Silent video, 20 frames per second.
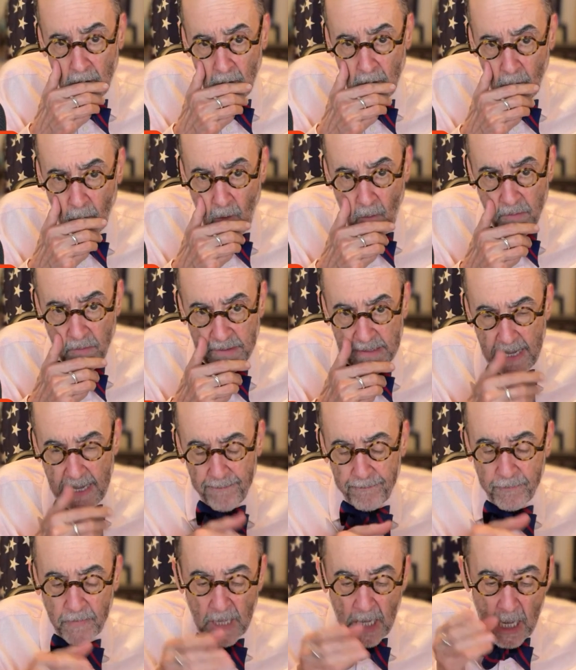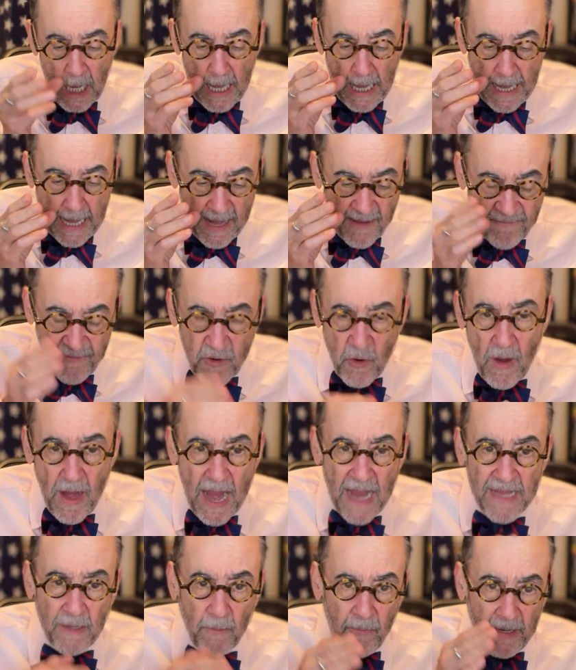What was that? If you
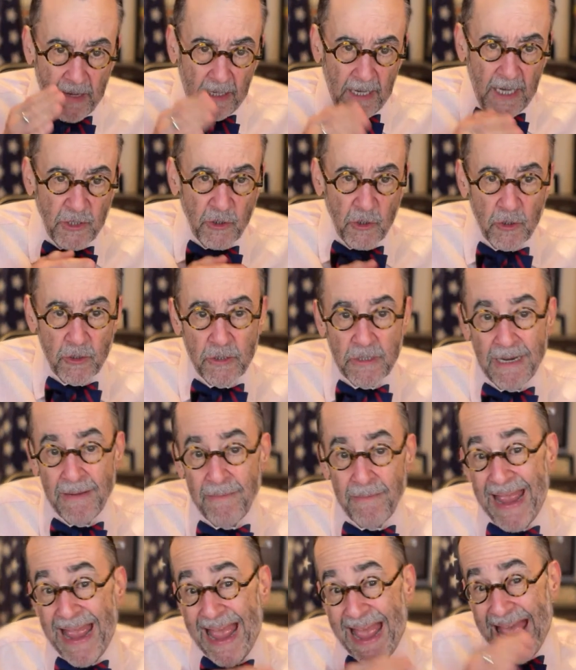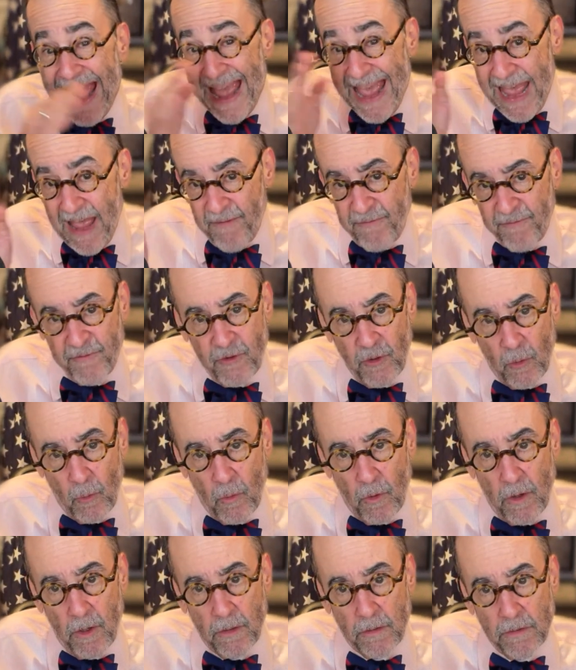had the relationship
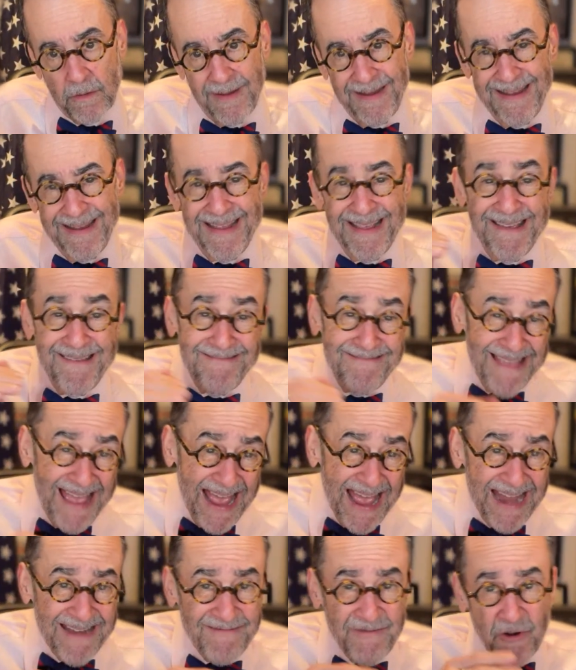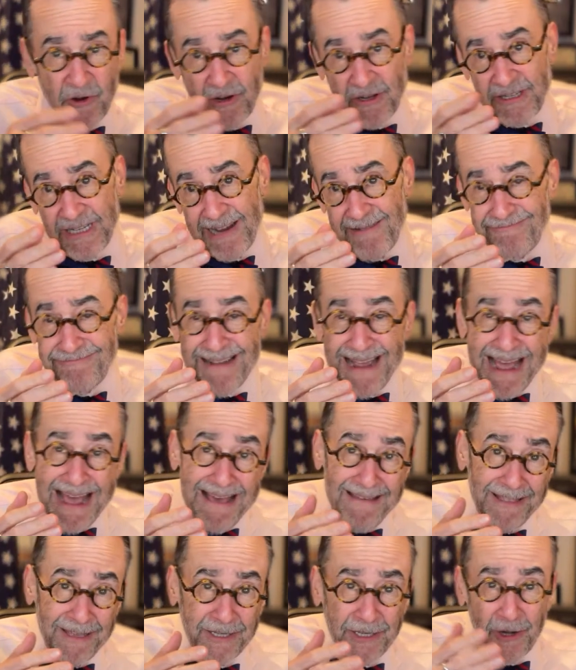afterwards, then you could say,
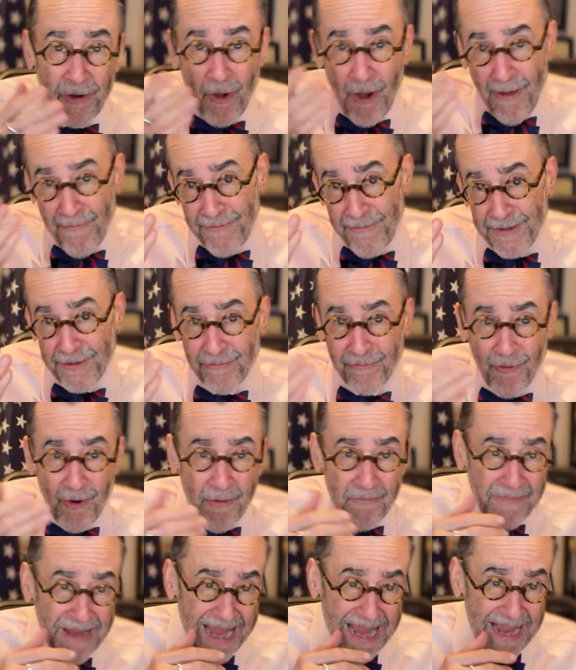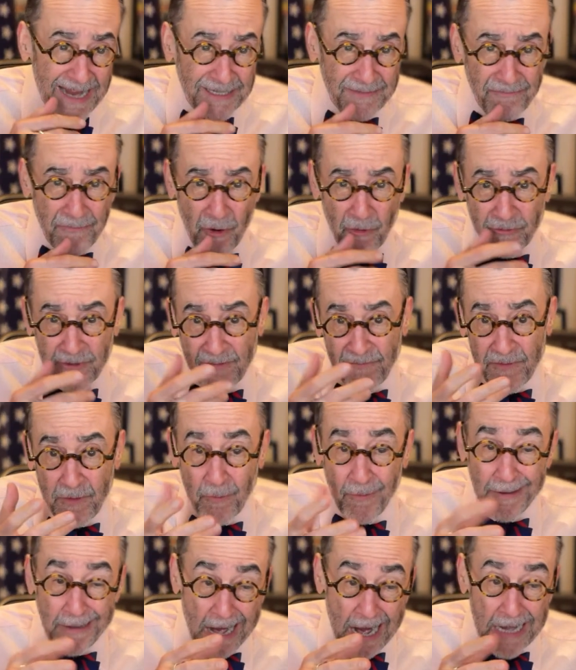well, it's an office romance. Both of you were
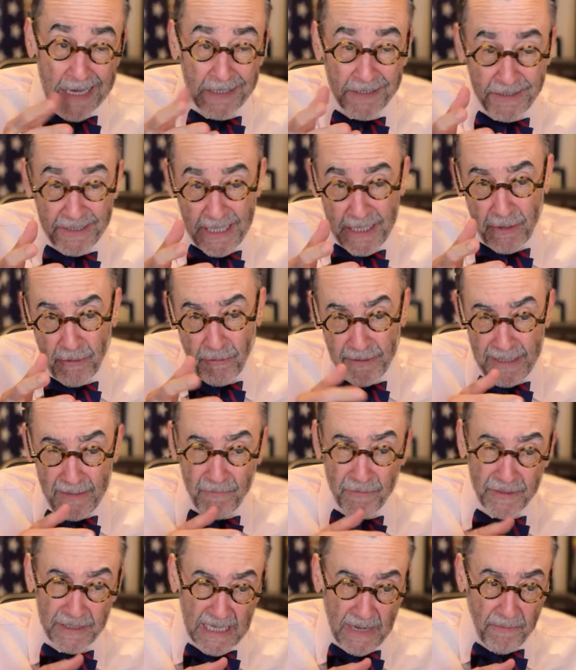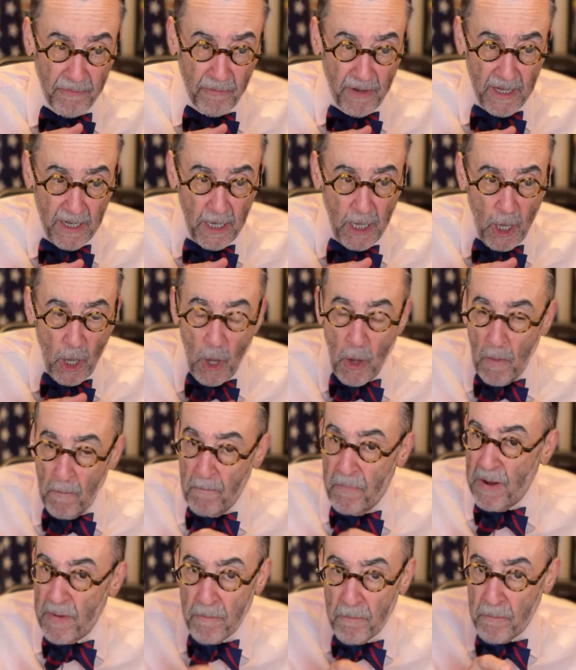kind of single. He was separated.
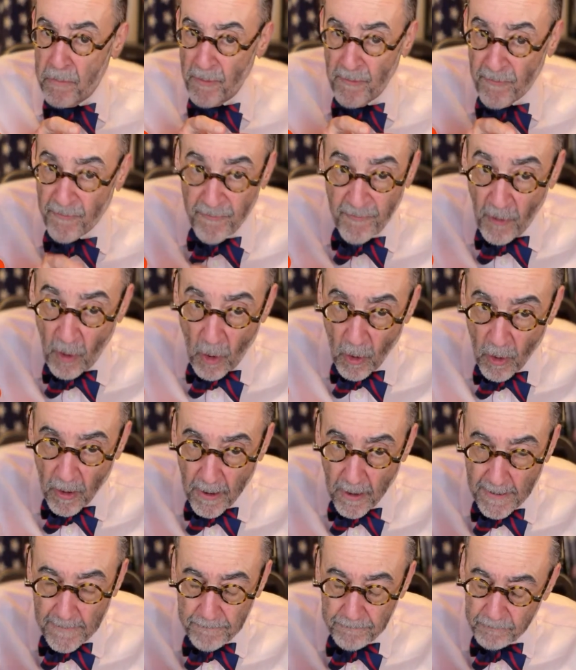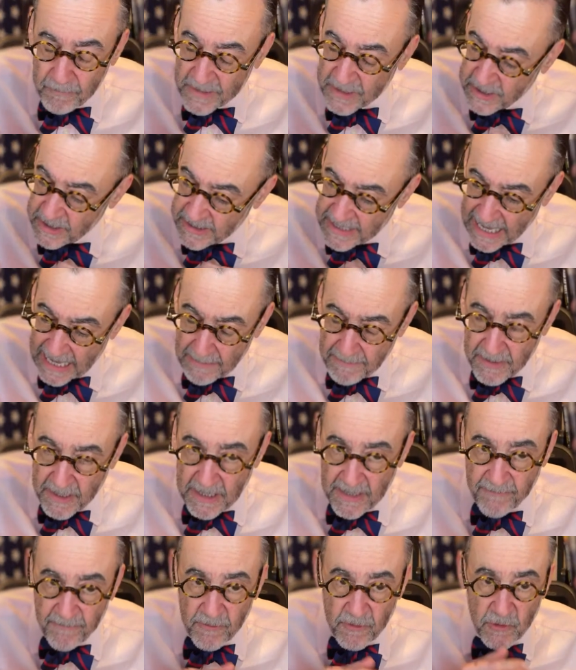But before, see, that'd be a
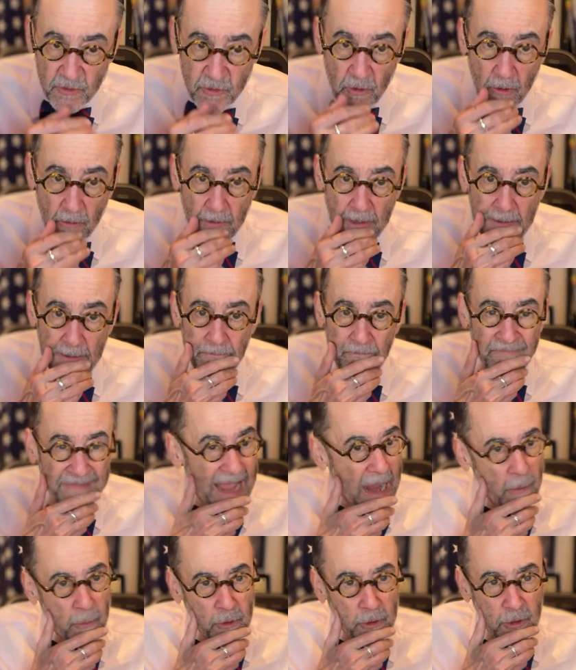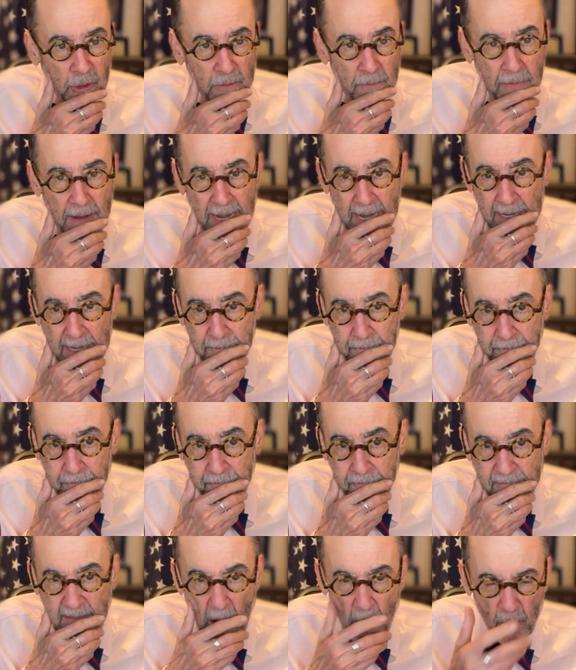different story. That would look bad.
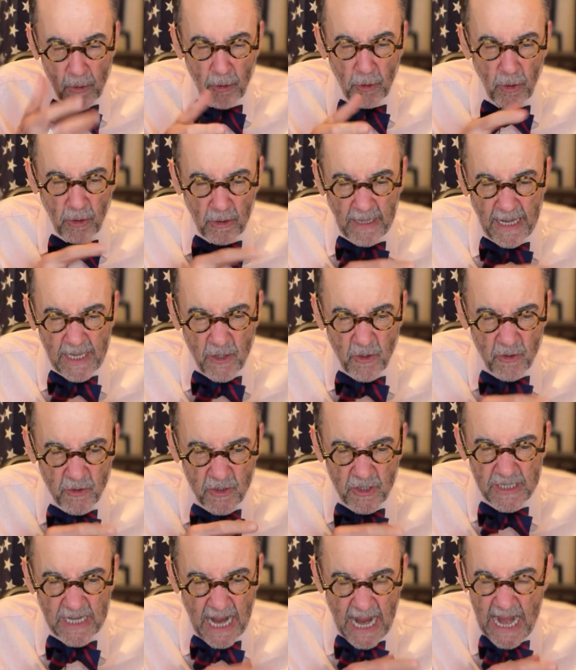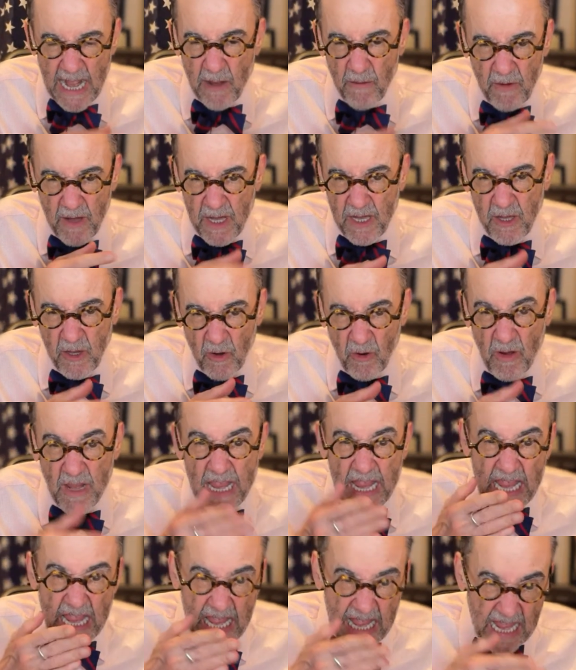That would look like you're just hiring, you know,
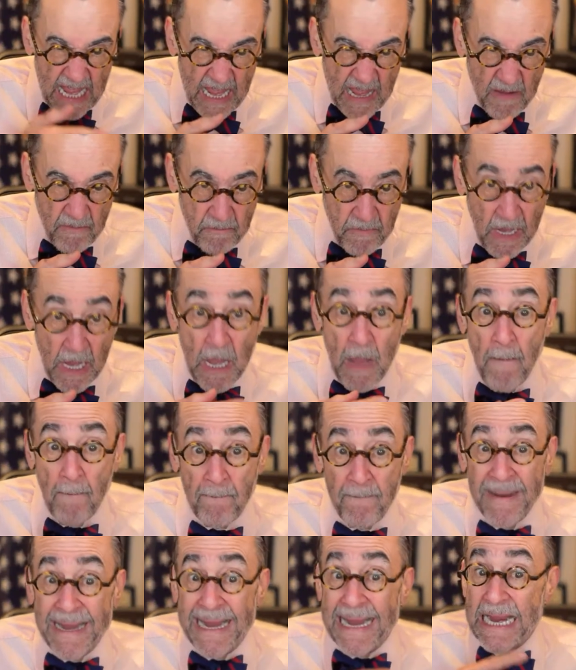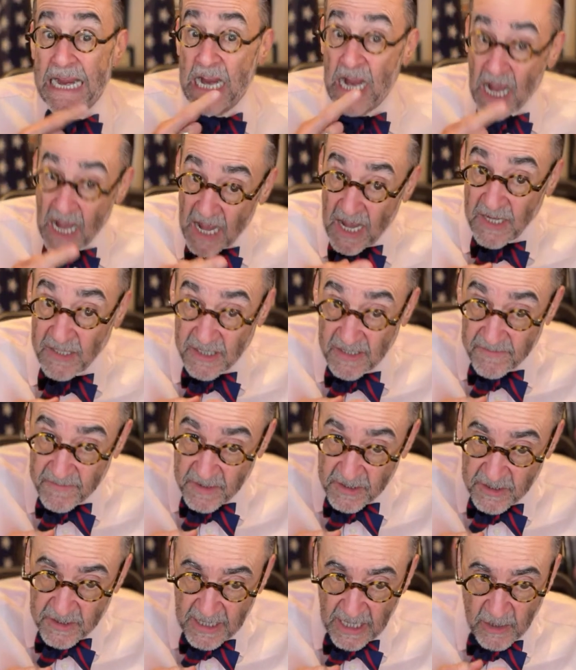him because of the
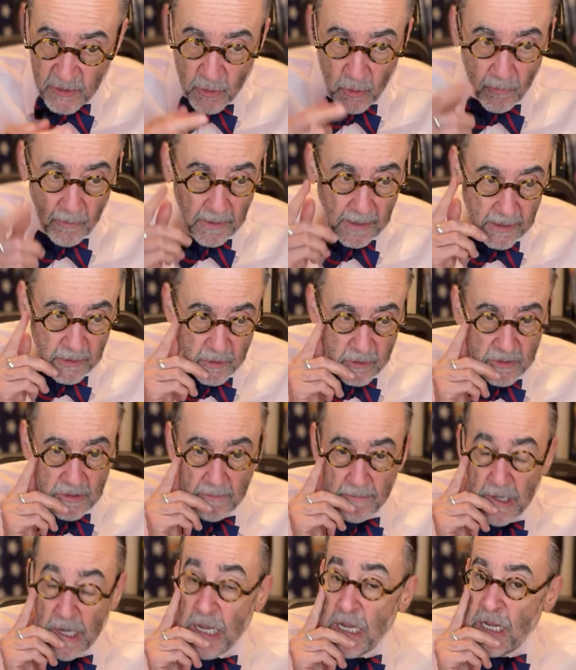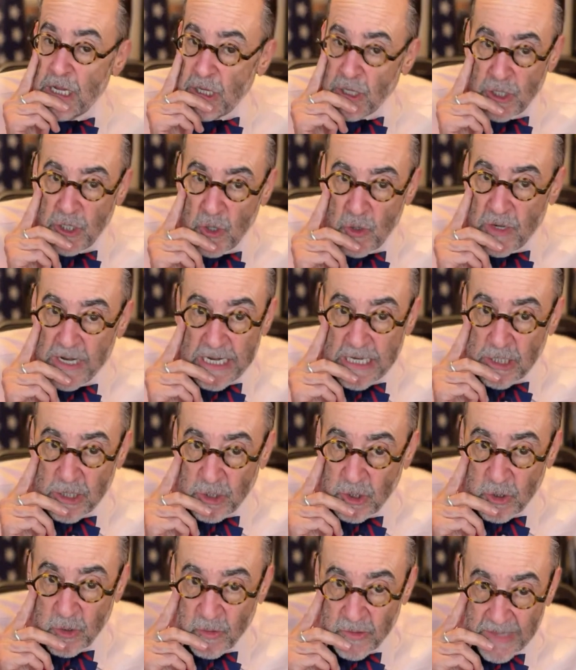sexual relationship. You didn't
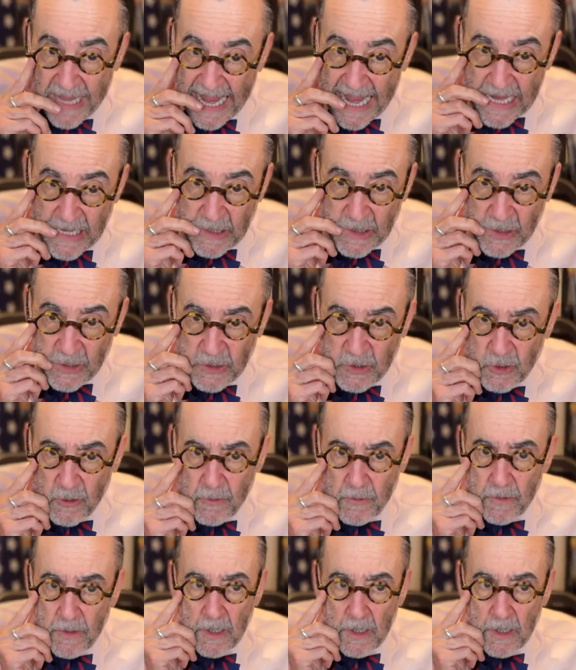do that, did you?